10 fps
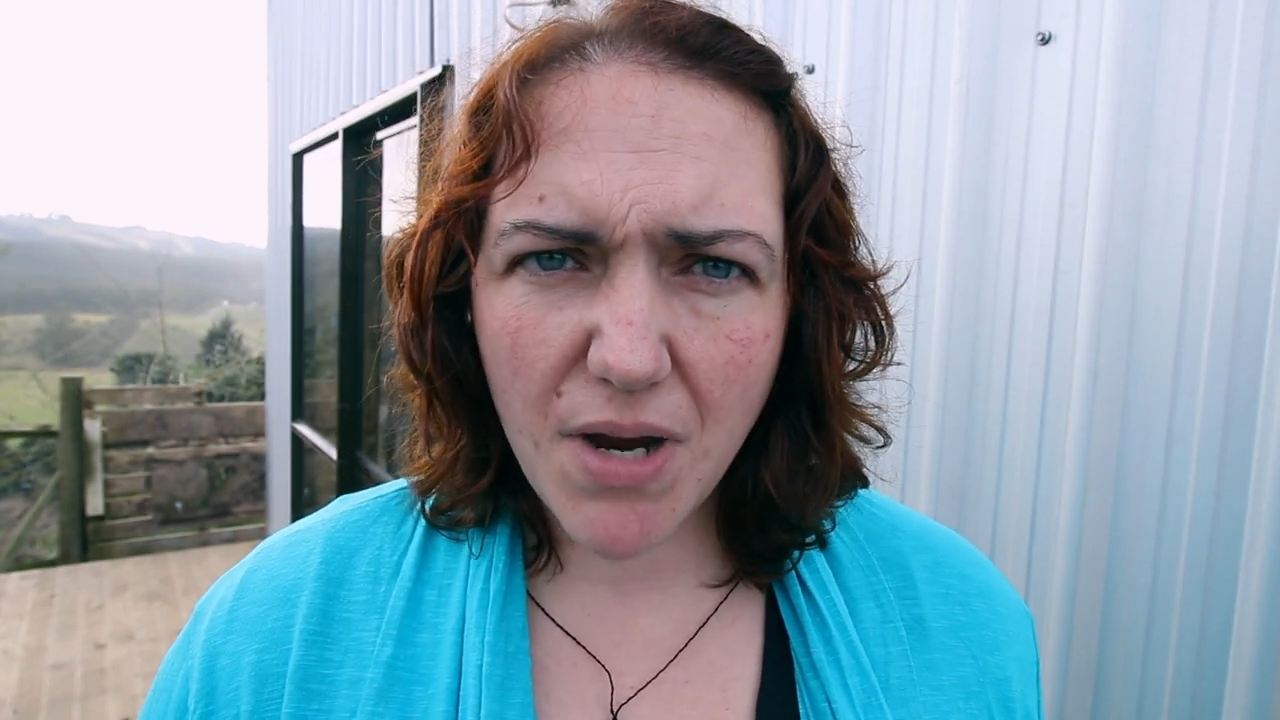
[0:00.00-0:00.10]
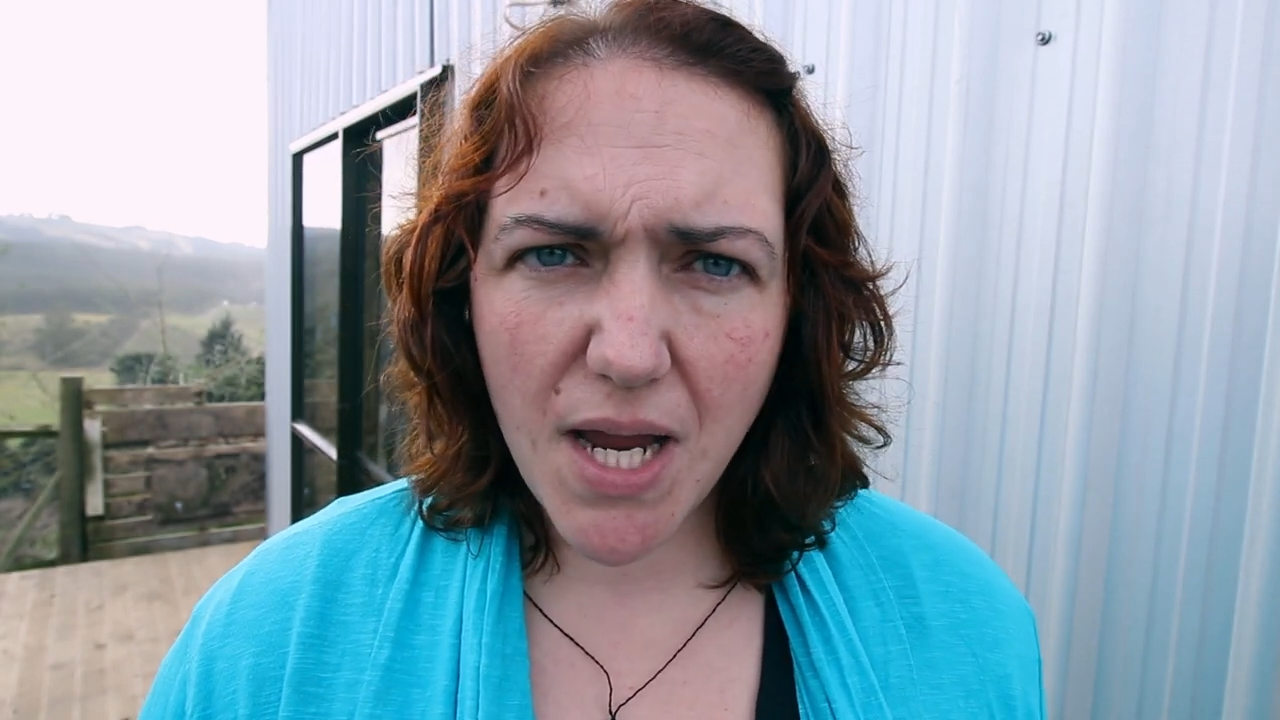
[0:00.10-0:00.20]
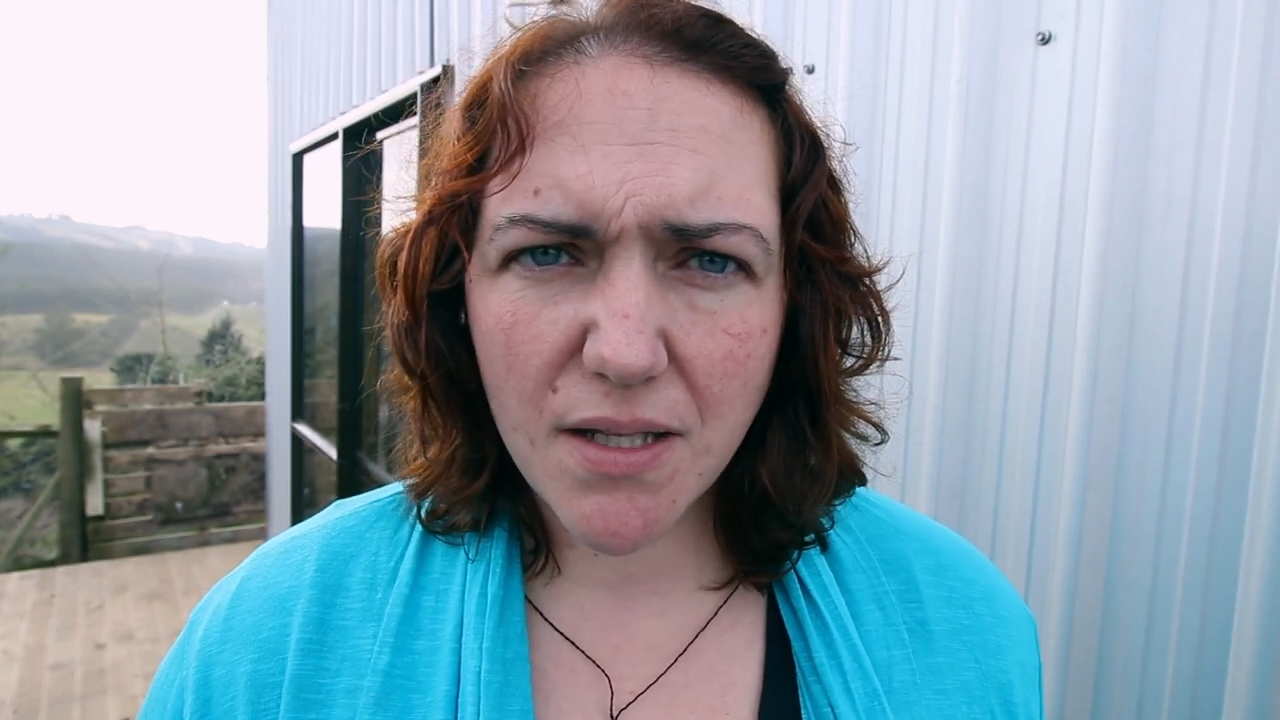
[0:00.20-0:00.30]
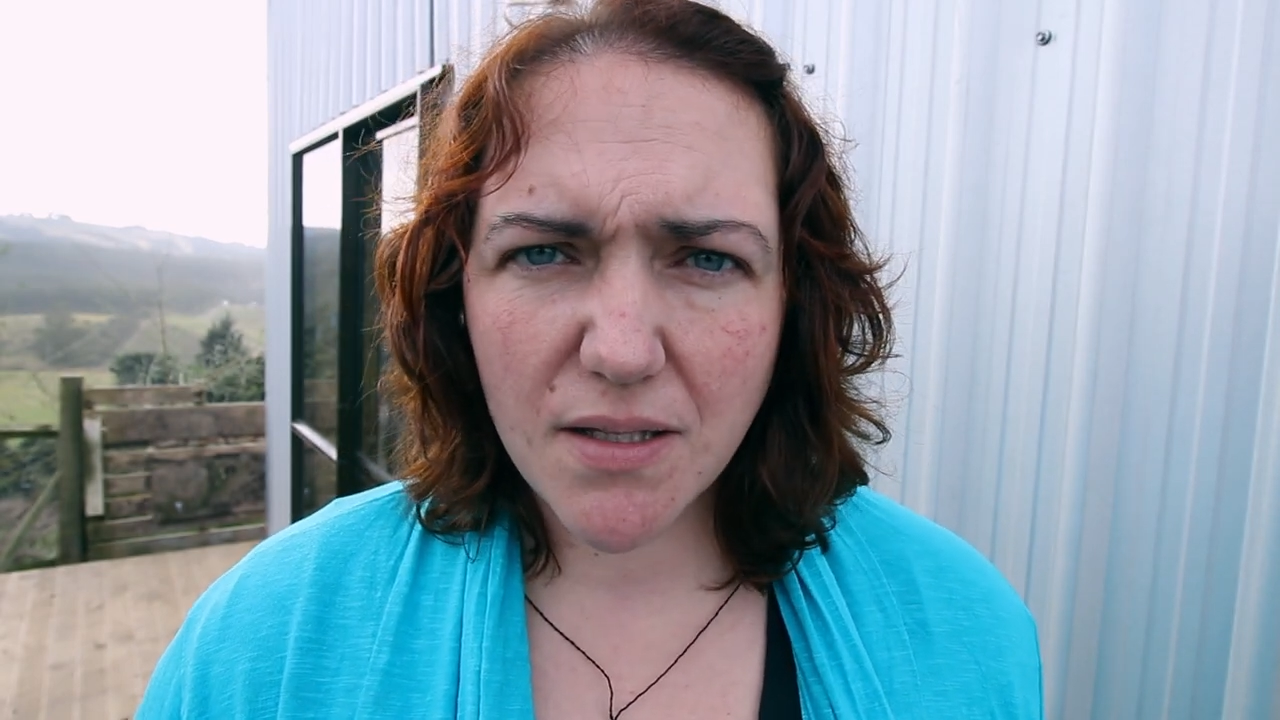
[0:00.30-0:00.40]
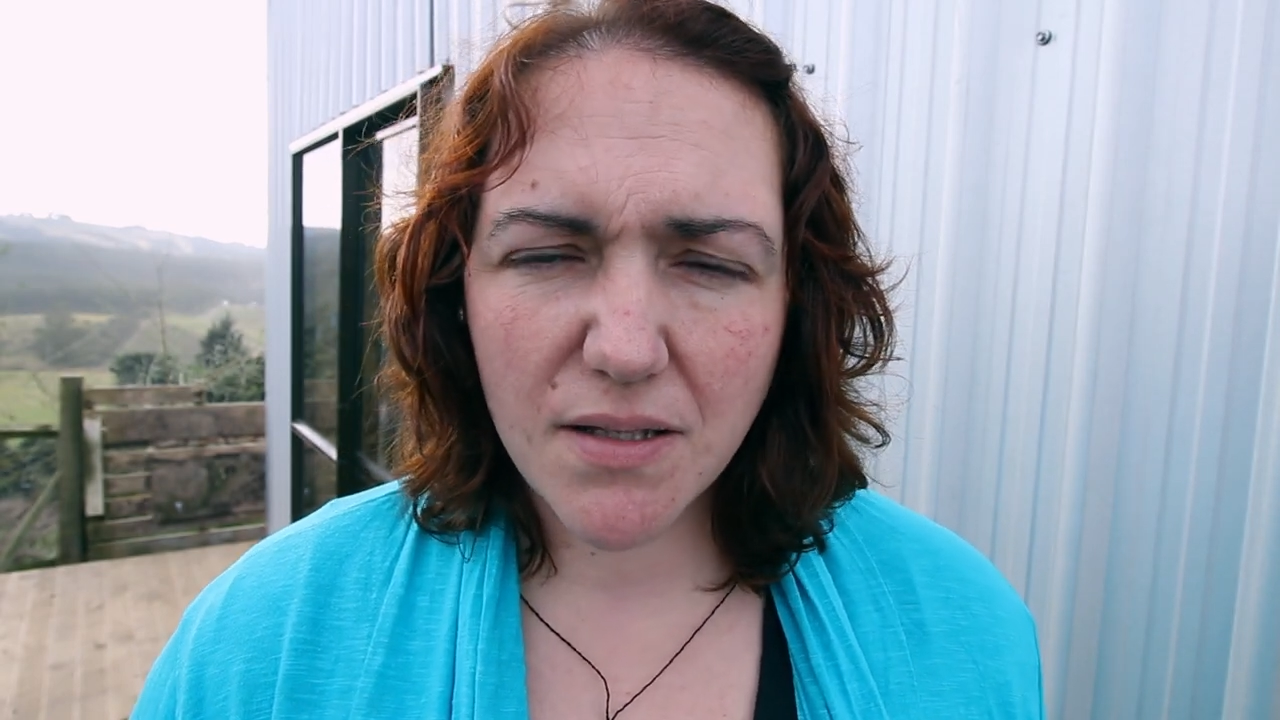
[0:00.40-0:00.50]

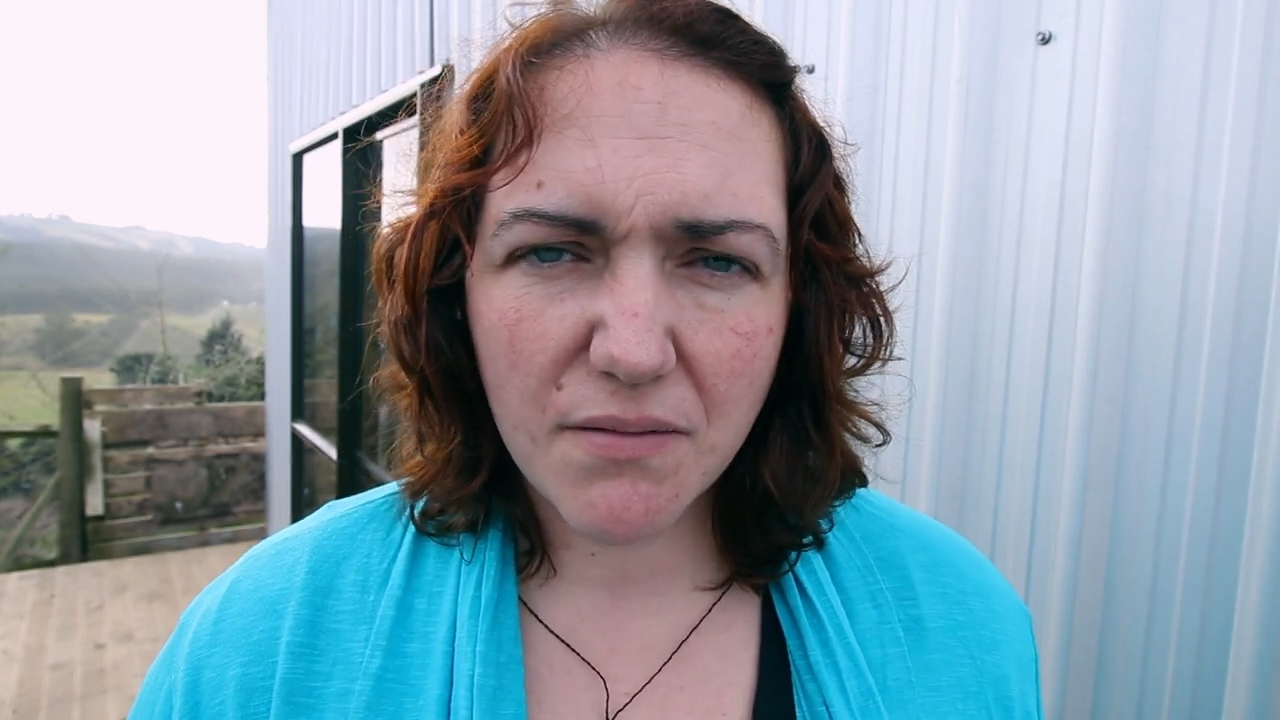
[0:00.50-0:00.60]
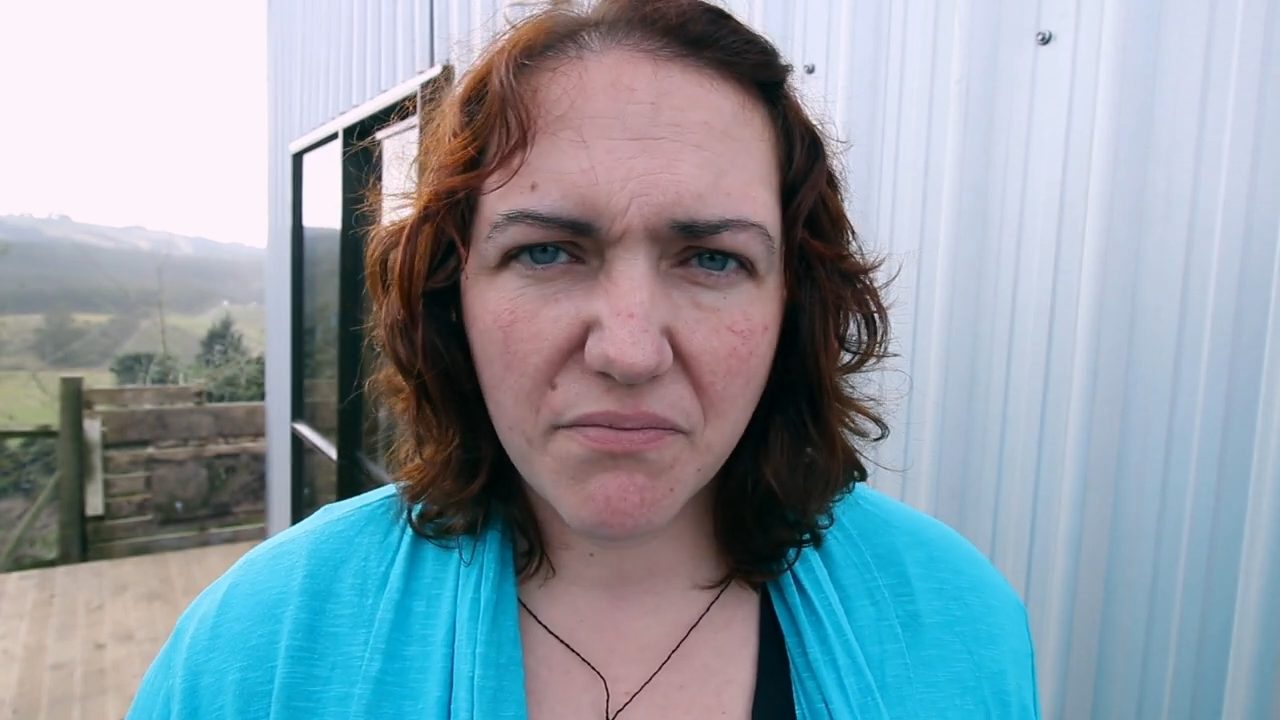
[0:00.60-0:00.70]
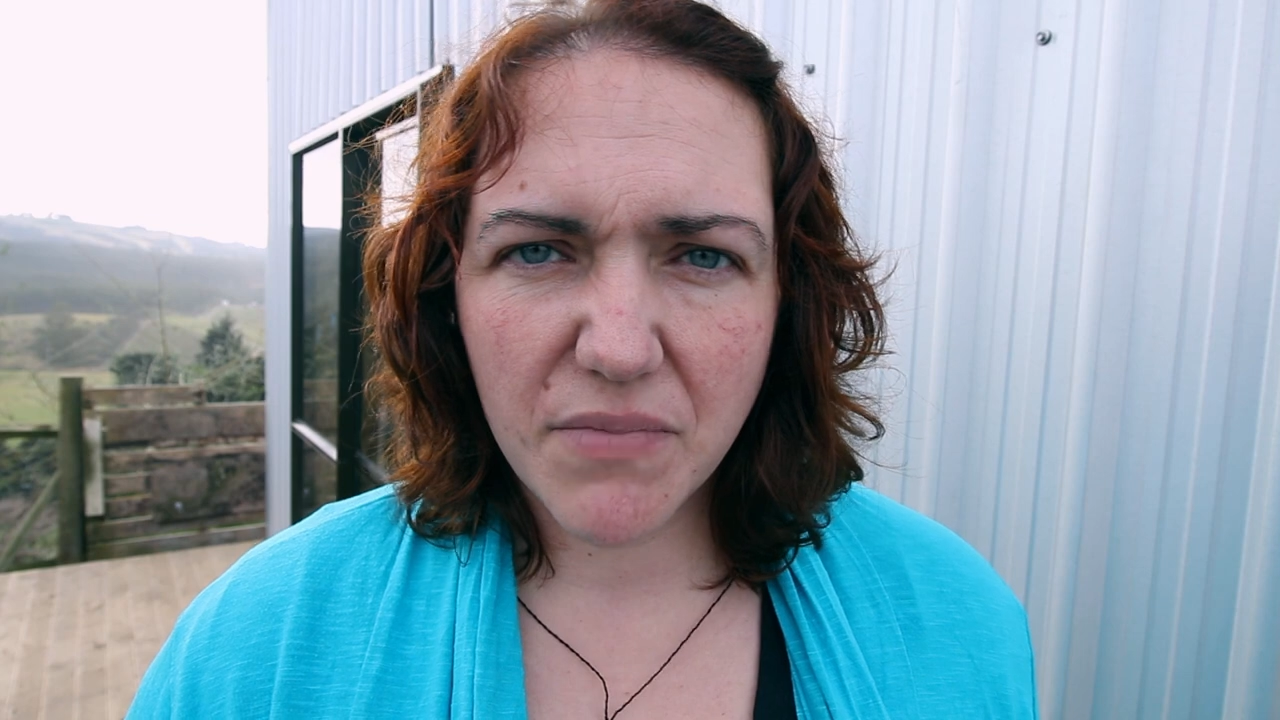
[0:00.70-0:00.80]
rats,